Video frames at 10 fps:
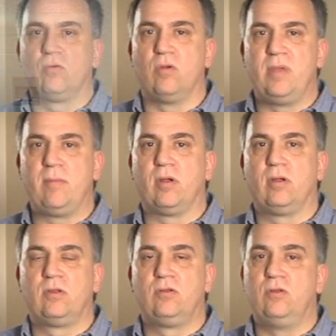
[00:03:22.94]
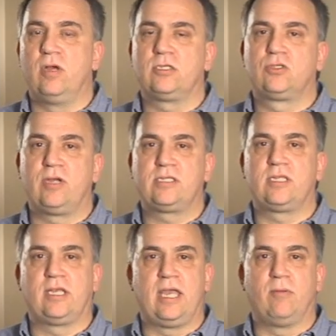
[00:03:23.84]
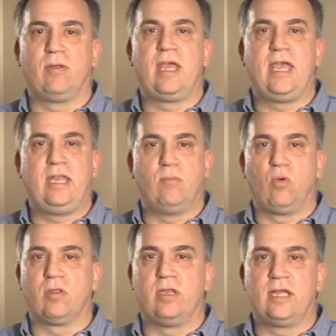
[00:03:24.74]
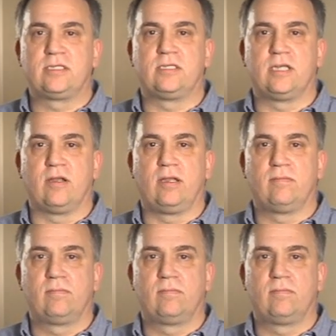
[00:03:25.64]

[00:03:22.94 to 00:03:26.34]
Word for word: Remember, do not stress the cable any more than necessary.